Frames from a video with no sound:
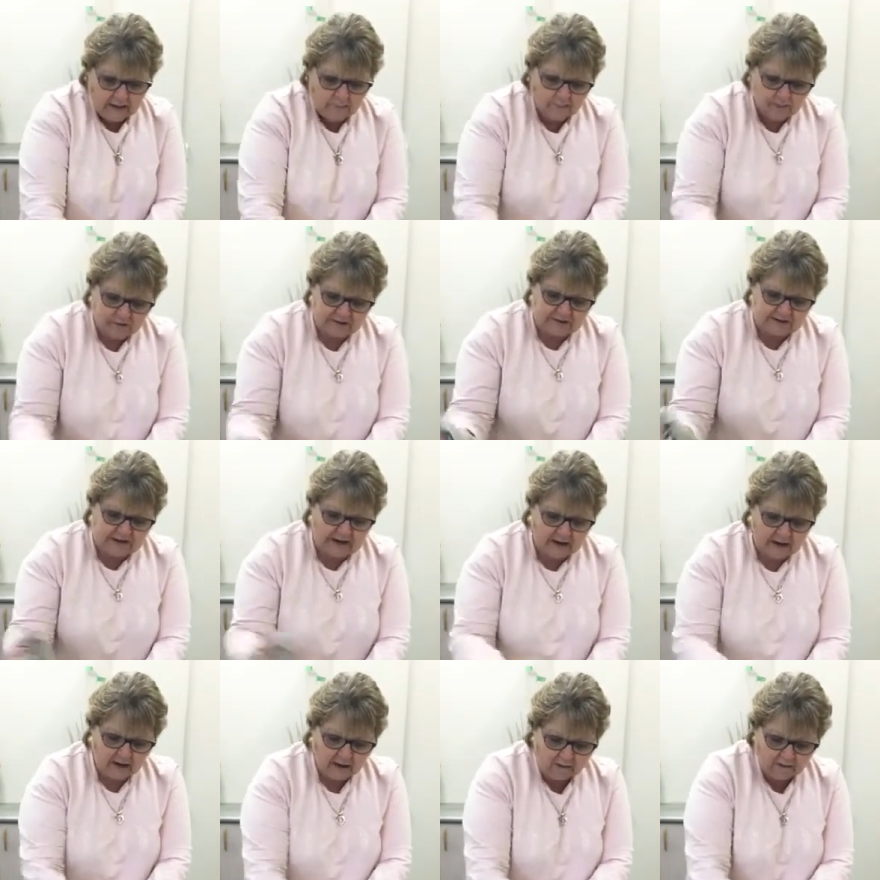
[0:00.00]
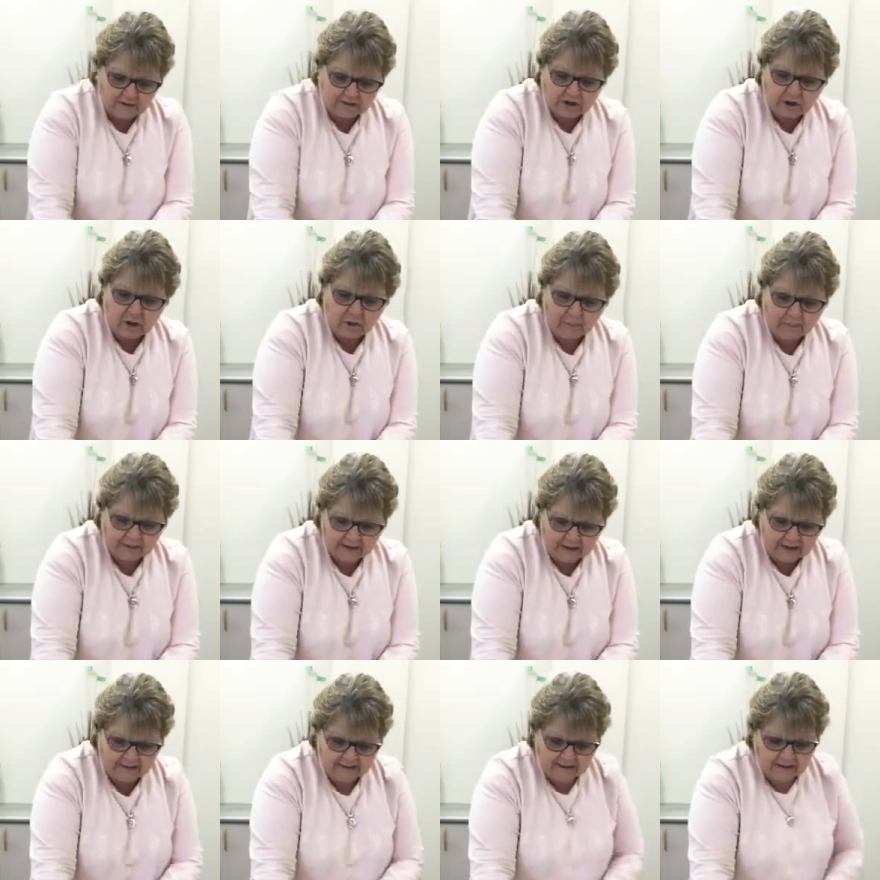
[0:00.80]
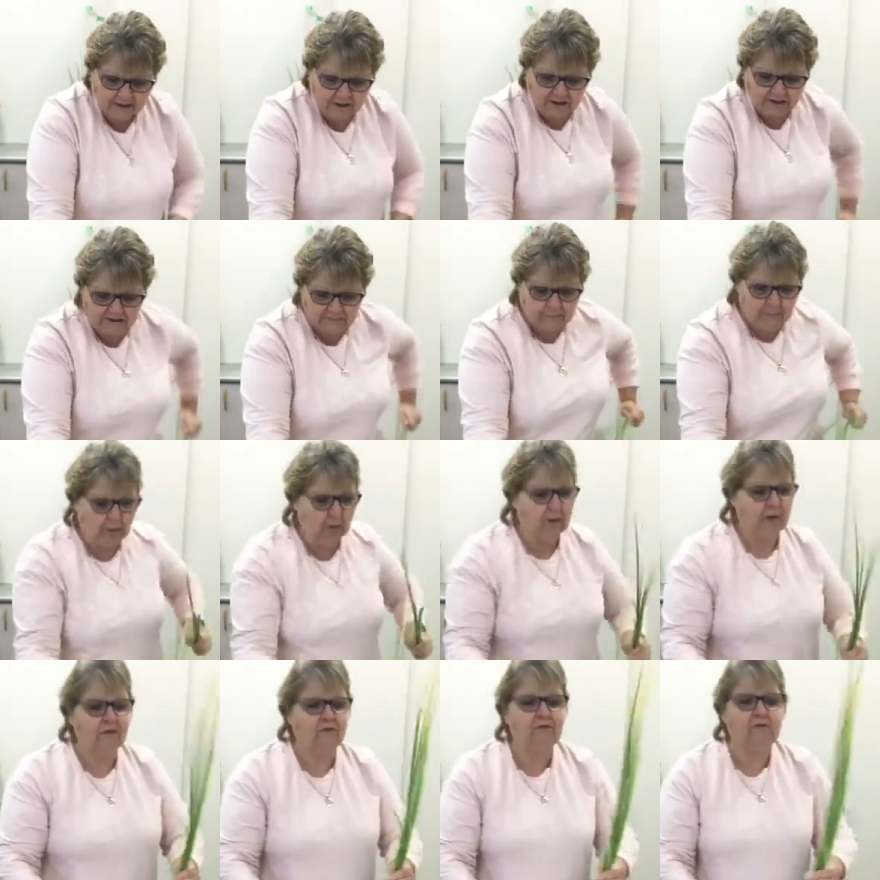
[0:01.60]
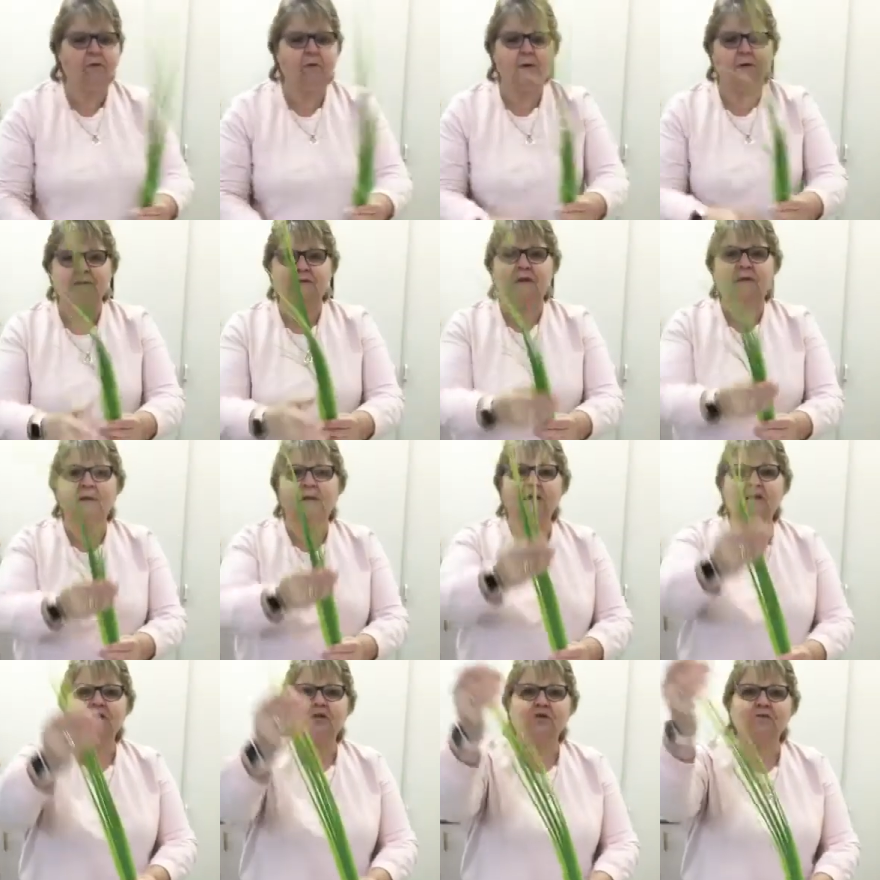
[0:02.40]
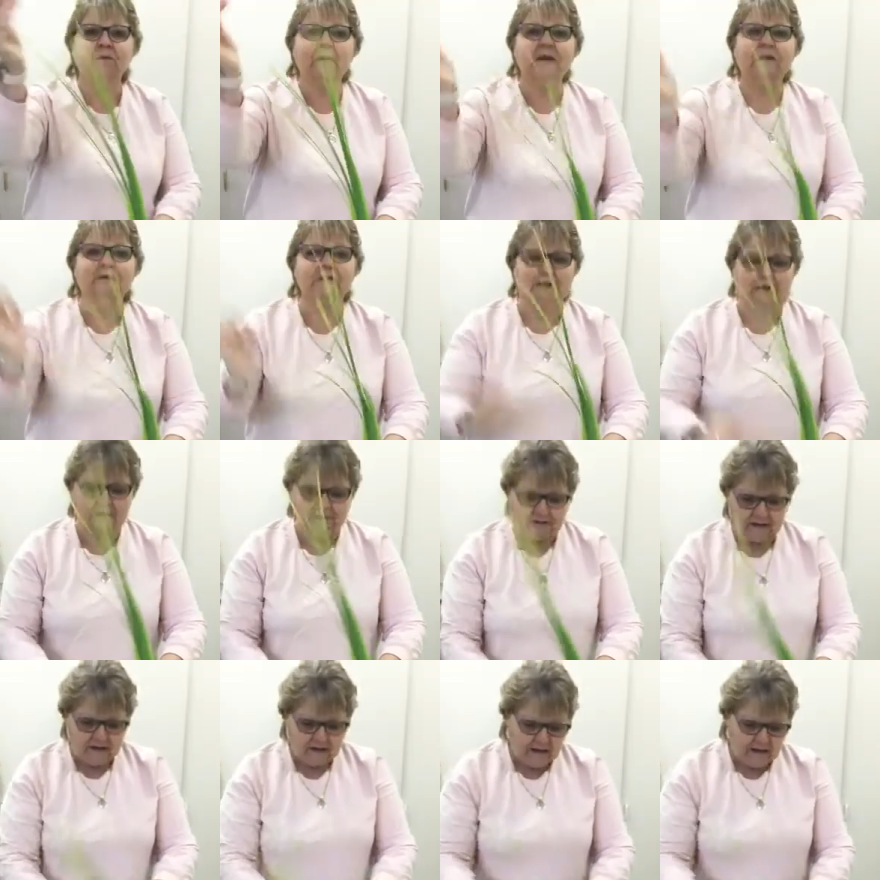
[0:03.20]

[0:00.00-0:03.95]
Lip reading: put the towel on the top, and then you just pull it through so that it shreds it.